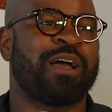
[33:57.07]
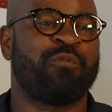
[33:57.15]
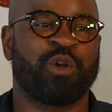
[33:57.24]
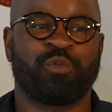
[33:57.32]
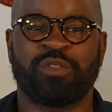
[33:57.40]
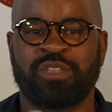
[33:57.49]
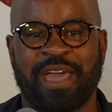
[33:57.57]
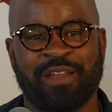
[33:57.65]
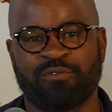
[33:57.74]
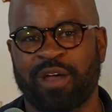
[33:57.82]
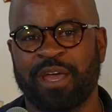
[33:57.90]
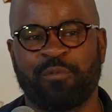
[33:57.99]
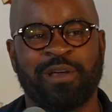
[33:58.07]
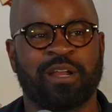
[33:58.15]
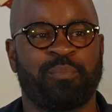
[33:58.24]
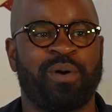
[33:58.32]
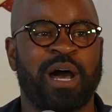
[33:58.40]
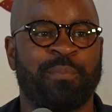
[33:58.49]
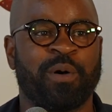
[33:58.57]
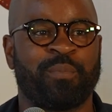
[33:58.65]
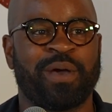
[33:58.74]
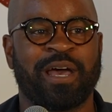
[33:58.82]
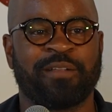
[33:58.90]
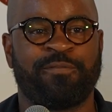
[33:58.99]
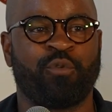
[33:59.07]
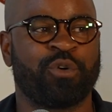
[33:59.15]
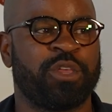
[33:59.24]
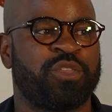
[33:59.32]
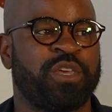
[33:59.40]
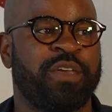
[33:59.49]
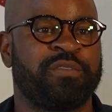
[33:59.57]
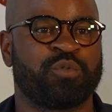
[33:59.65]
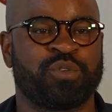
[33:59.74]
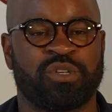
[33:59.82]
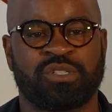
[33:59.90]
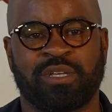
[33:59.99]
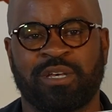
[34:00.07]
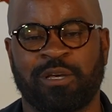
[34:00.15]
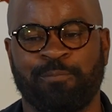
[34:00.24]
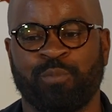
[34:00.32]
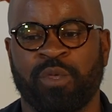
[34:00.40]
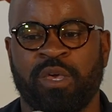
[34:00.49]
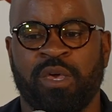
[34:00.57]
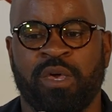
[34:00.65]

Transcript: I've worked with Dan Wright. We got a pop-up at 40 Thieves, which is a,